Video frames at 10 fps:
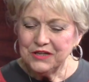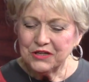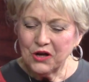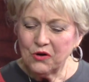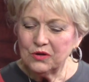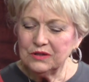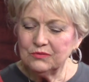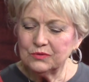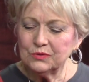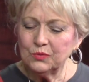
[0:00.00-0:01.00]
you know,
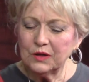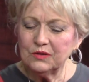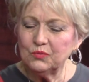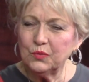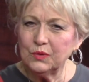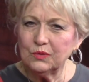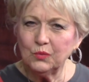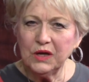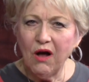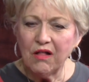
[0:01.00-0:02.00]
when
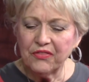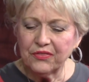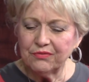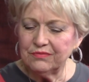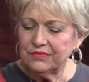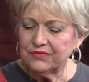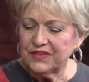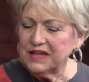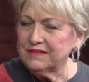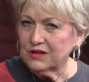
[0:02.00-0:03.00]
we all
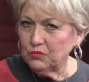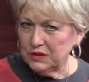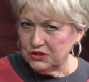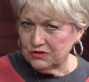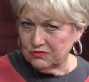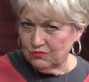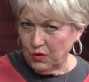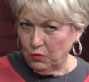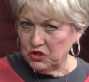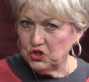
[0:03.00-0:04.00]
think that
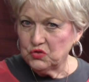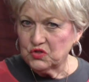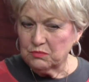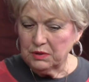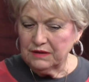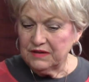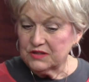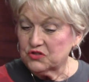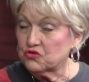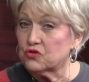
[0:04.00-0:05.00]
what we choose to believe in
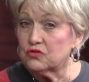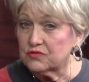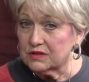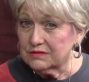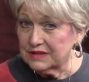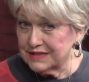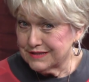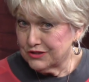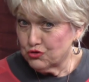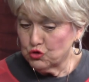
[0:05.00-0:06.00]
is the truth, at
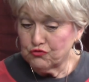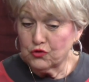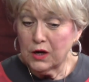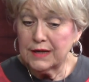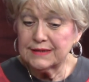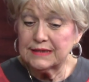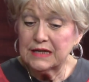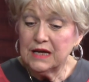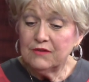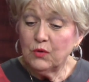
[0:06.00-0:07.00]
least the truth for us.
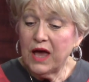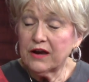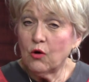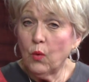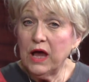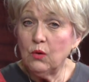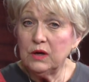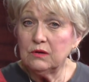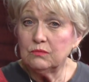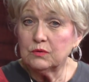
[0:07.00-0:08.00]
If we had our way,
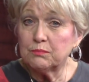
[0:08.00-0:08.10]
we would